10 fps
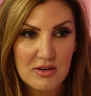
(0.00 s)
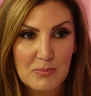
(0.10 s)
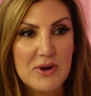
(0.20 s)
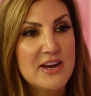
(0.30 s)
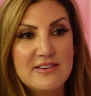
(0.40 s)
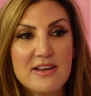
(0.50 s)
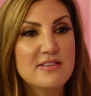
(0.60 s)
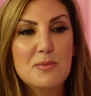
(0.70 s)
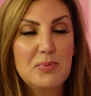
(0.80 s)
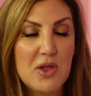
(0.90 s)
But it
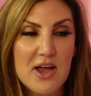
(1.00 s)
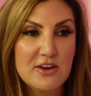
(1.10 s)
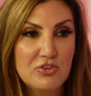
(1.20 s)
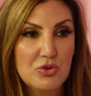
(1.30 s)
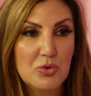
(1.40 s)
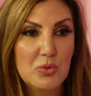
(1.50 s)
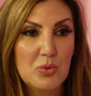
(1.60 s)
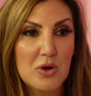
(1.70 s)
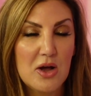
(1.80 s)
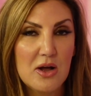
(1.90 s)
doesn't apply
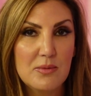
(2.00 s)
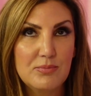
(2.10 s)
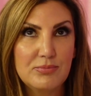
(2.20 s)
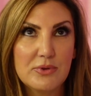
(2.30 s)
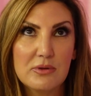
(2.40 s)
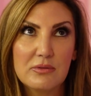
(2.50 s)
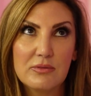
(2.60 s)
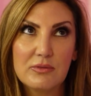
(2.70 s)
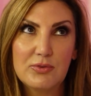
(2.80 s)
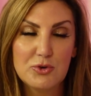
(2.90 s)
to
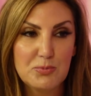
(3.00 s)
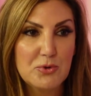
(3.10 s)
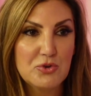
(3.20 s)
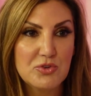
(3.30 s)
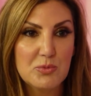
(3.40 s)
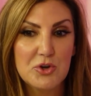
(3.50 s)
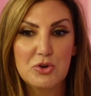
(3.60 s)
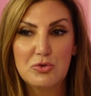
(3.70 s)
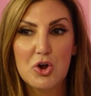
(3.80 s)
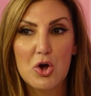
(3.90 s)
first person where
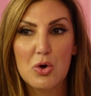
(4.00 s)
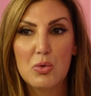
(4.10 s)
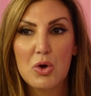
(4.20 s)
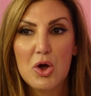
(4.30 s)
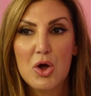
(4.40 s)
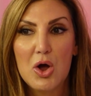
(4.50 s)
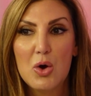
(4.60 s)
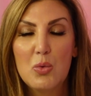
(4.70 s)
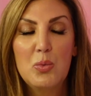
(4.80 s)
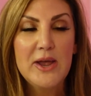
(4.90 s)
you'd go,
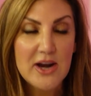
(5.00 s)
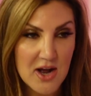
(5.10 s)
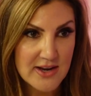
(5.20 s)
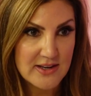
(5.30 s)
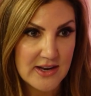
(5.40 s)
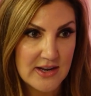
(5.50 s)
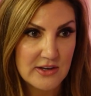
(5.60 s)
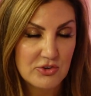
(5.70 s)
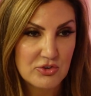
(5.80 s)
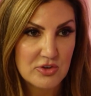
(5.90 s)
we got
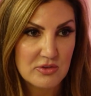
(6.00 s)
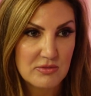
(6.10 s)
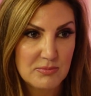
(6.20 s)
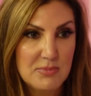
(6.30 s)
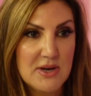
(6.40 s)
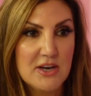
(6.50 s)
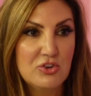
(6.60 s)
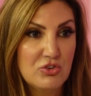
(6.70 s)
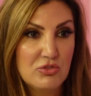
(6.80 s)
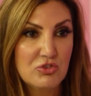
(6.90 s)
engaged, meaning
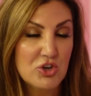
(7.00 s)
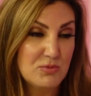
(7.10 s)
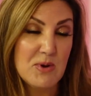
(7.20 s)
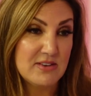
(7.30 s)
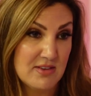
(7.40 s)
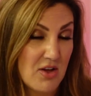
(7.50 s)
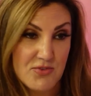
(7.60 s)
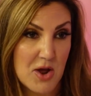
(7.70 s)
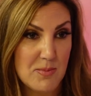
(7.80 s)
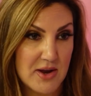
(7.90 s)
just myself,
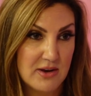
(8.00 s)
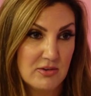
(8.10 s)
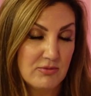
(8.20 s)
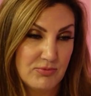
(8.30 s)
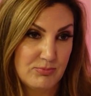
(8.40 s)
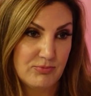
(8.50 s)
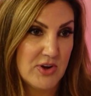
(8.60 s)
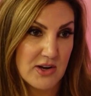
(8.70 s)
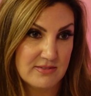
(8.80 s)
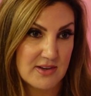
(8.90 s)
not my
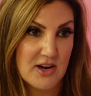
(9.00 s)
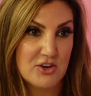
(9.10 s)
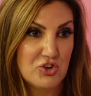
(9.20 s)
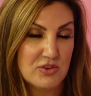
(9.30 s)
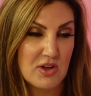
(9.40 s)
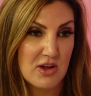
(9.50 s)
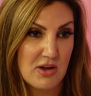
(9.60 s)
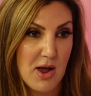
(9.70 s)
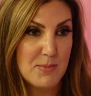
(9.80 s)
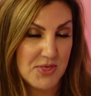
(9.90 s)
fiance and I, just
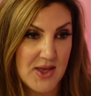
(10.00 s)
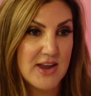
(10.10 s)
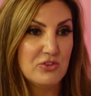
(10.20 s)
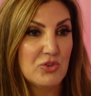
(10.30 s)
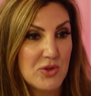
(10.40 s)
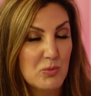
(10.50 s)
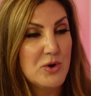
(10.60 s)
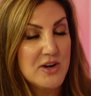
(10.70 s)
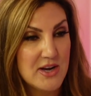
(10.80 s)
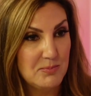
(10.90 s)
I'm a they. So then
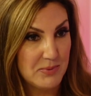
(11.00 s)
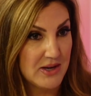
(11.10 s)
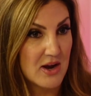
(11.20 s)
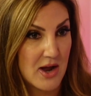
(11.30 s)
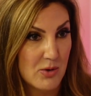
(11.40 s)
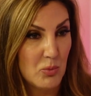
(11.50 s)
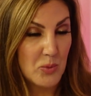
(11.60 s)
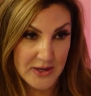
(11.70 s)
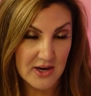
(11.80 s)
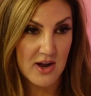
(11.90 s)
wouldn't it be
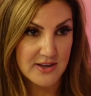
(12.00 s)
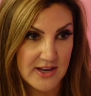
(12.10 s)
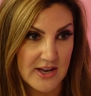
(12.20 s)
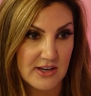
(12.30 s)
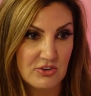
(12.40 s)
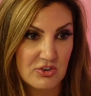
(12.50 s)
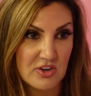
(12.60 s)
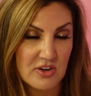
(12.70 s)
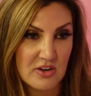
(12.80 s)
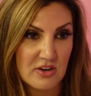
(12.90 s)
we got engaged?
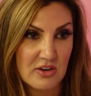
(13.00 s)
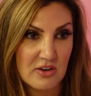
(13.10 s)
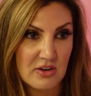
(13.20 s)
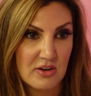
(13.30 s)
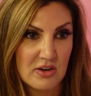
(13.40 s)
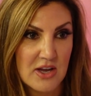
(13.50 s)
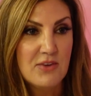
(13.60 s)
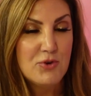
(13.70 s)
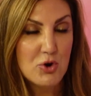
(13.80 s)
If